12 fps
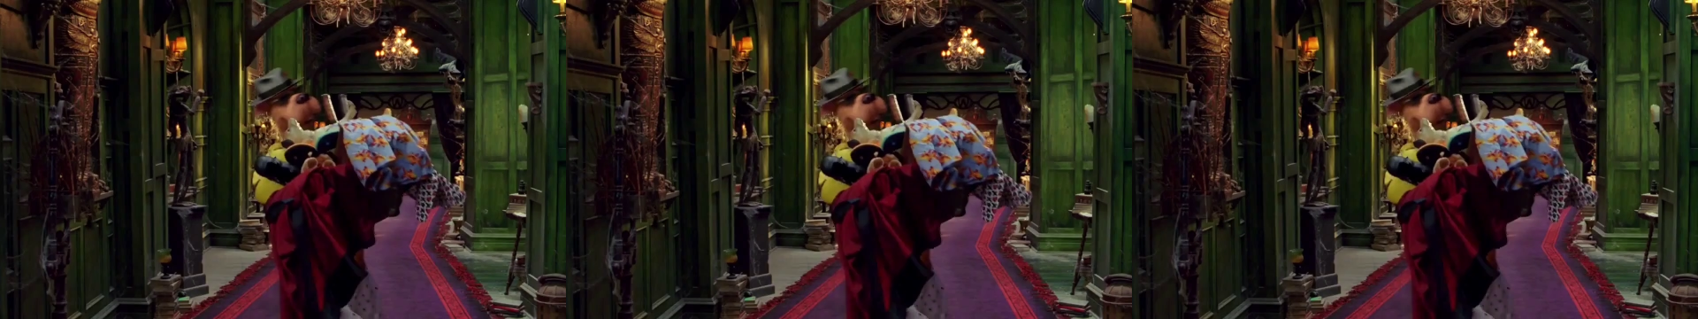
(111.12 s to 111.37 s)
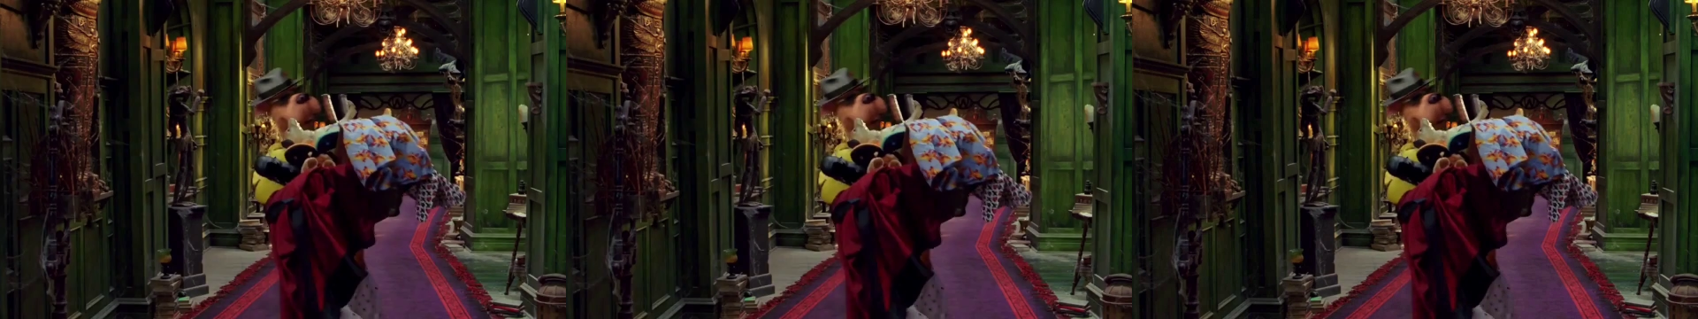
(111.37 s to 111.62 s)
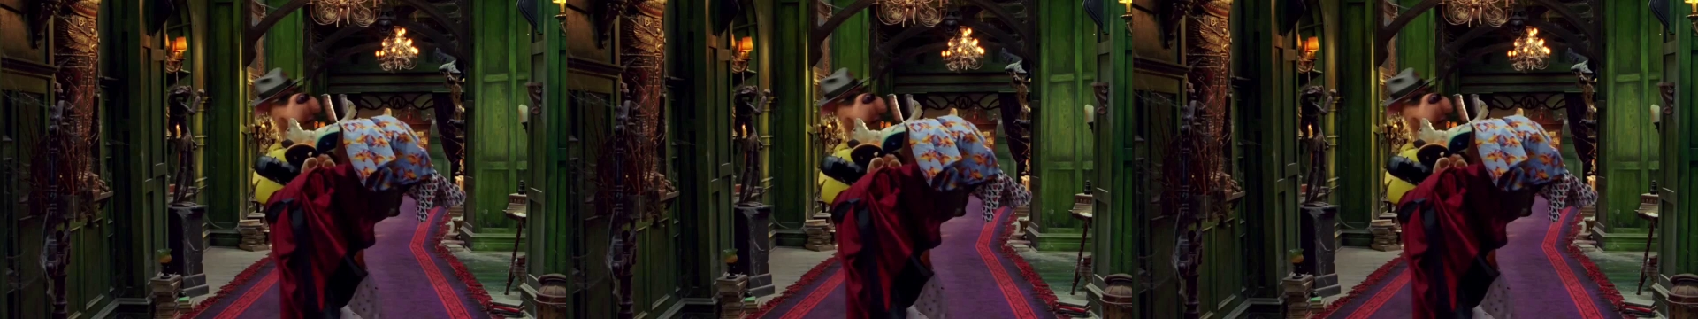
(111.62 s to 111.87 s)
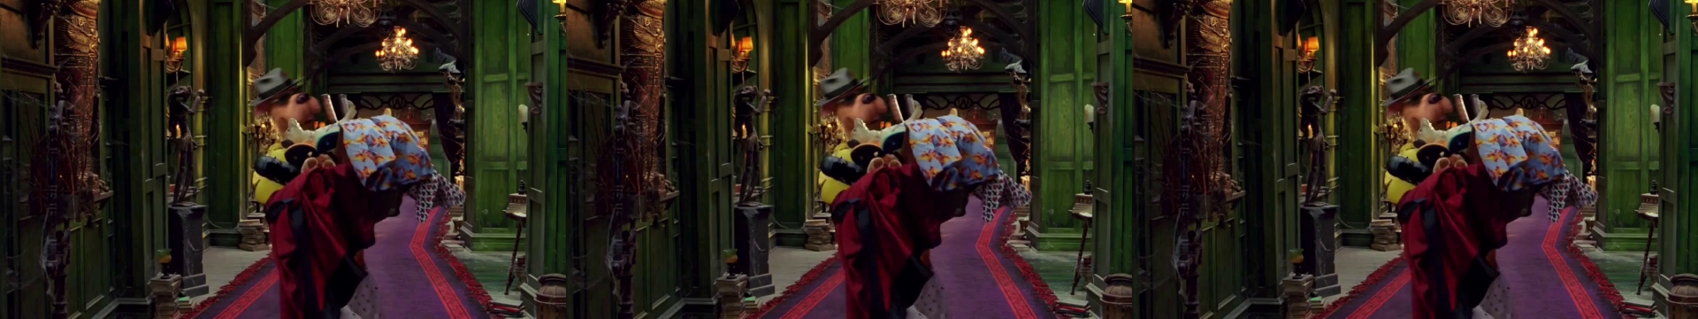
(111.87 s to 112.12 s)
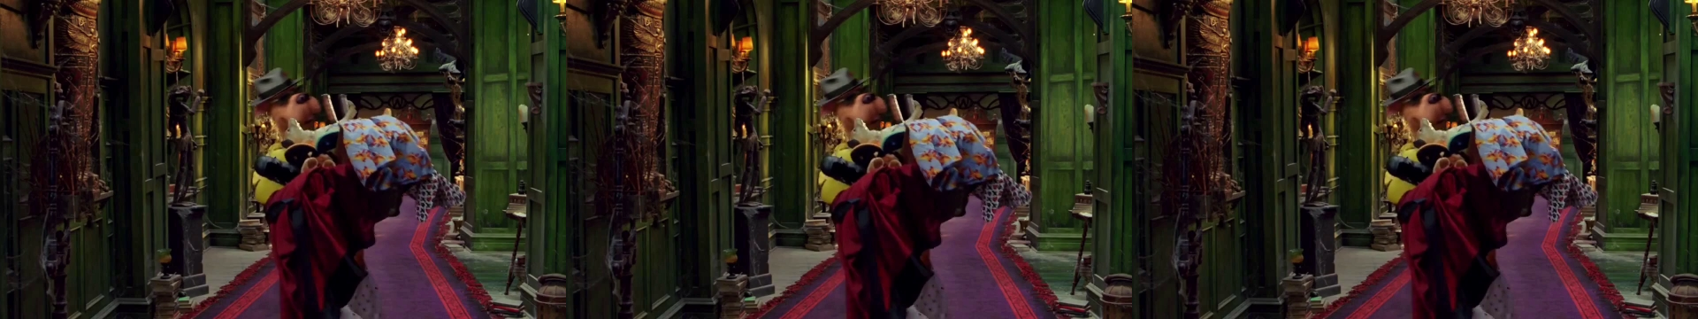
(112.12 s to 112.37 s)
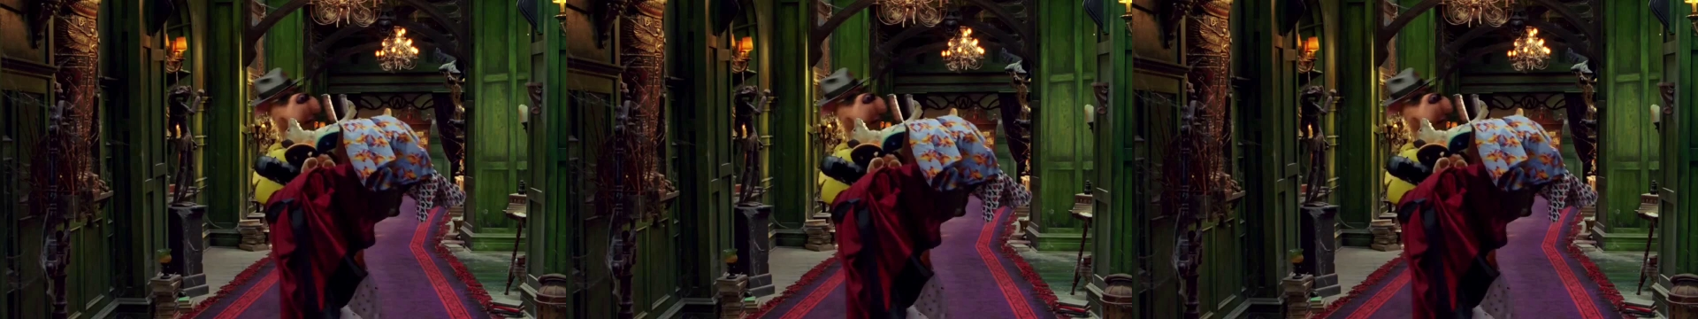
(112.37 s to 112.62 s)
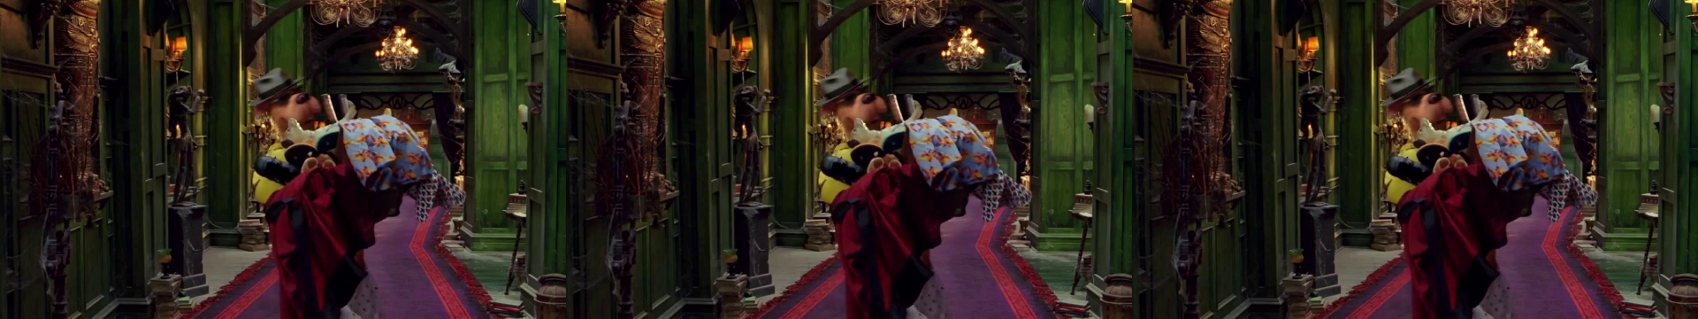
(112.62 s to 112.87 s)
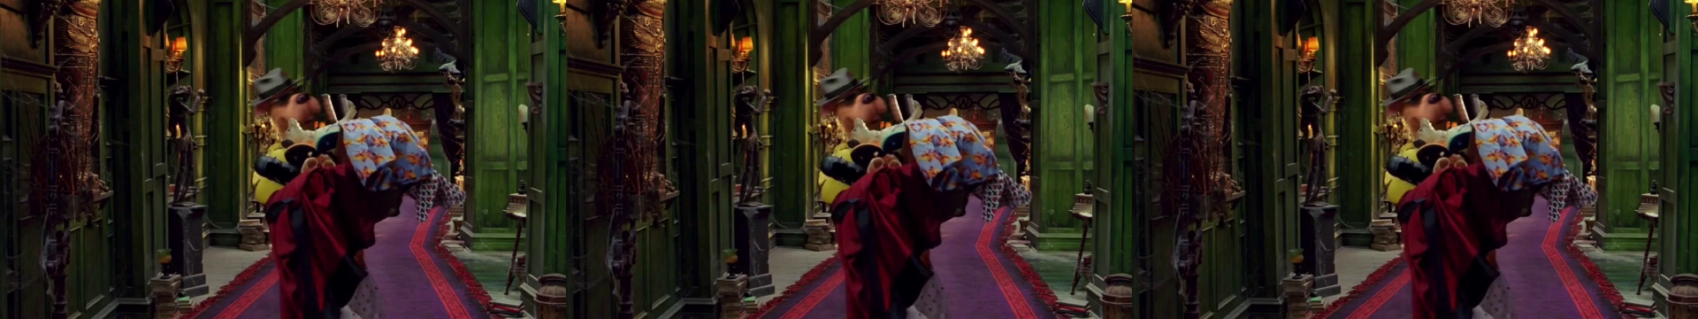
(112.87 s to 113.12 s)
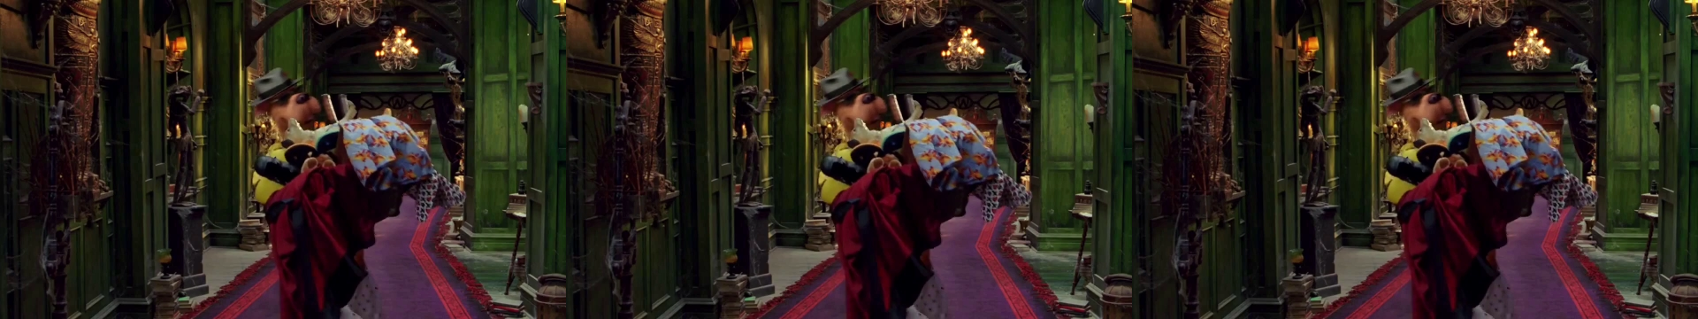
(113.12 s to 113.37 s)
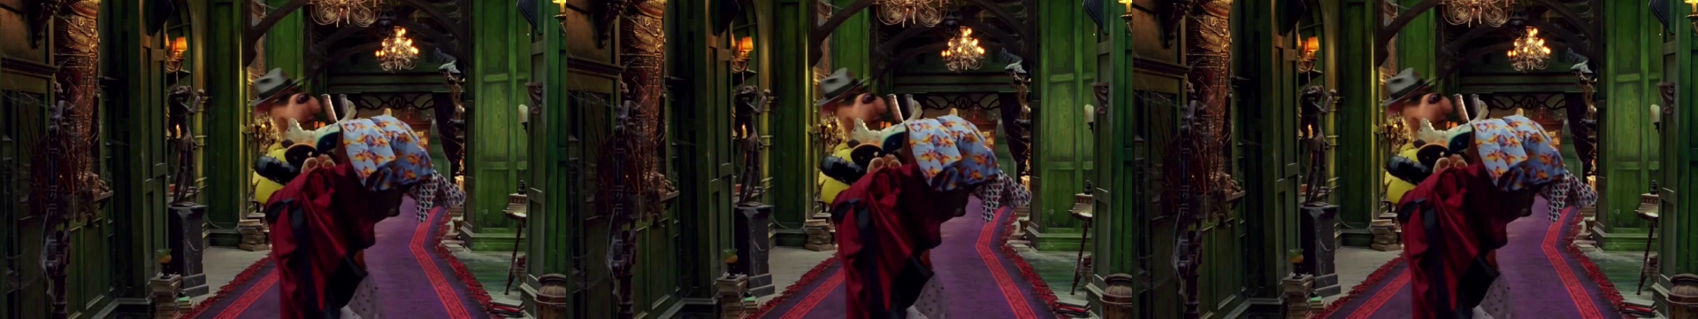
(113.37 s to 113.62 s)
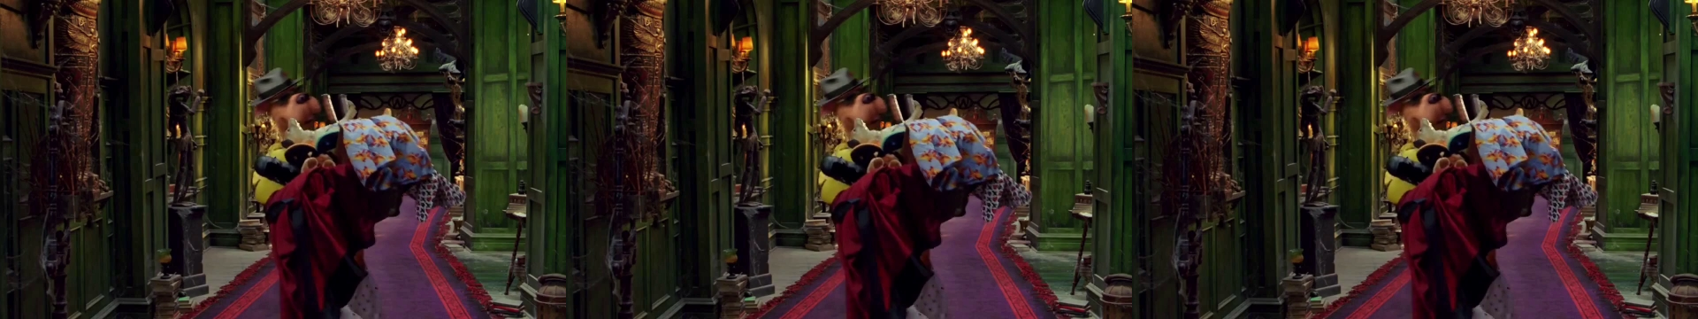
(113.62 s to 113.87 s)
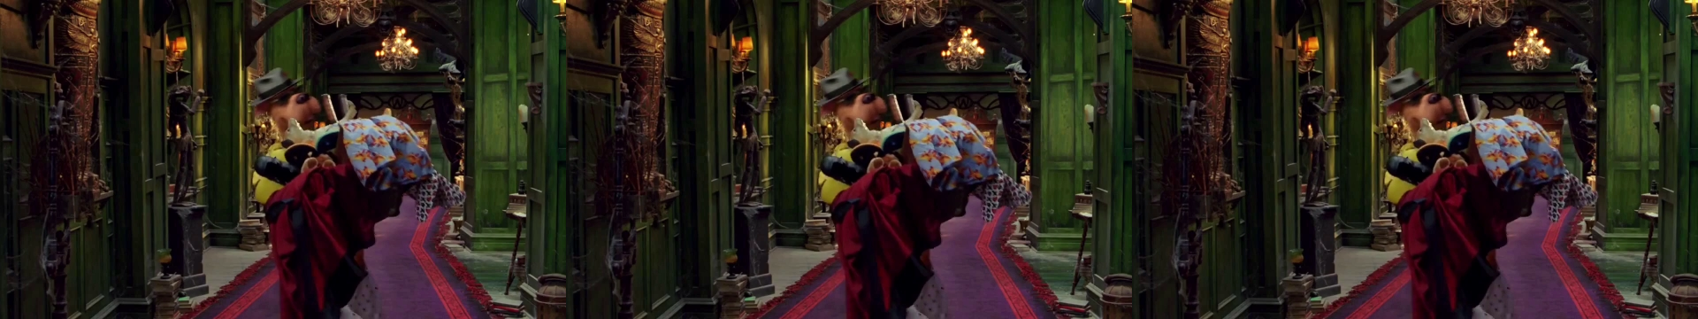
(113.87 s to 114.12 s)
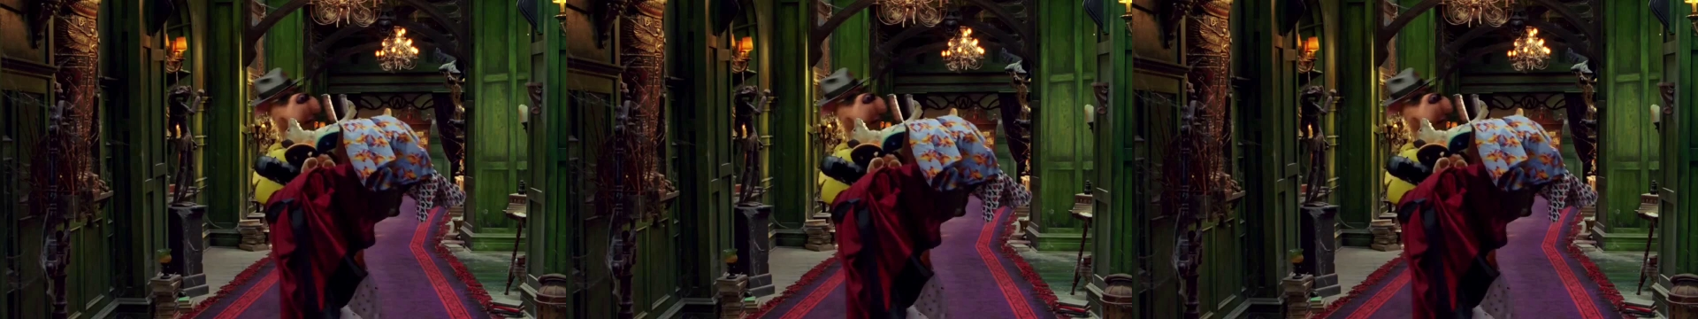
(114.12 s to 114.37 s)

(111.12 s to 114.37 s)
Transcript: Nobody's mouth can be seen.